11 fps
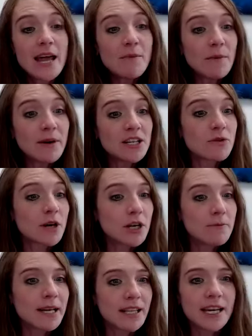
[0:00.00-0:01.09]
Then we went into our
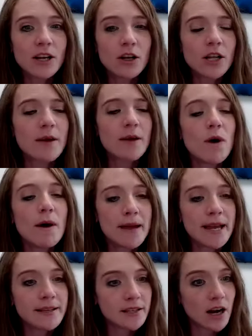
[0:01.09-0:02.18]
human clinical, and what
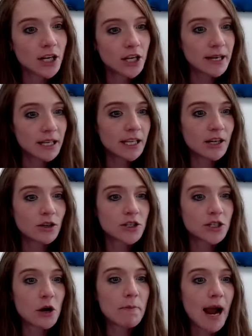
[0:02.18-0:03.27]
makes our human clinical
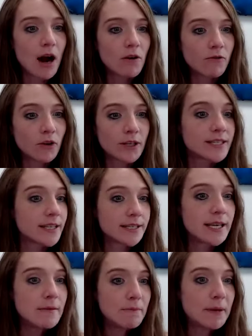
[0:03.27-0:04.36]
so powerful is
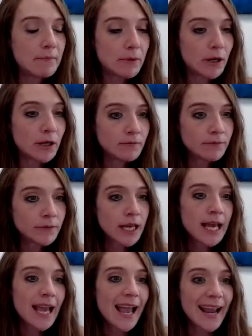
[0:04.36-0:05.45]
it's in people
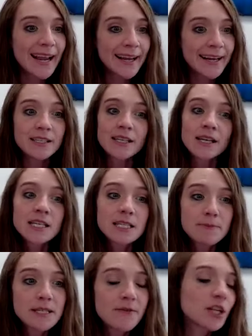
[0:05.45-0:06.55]
and
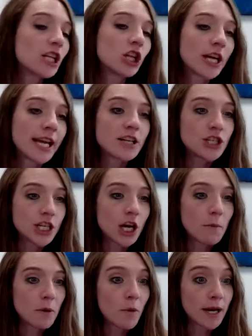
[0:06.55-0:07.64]
specifically looking at
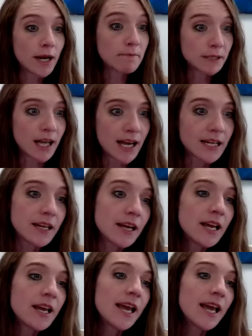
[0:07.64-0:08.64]
GLP-1 in blood.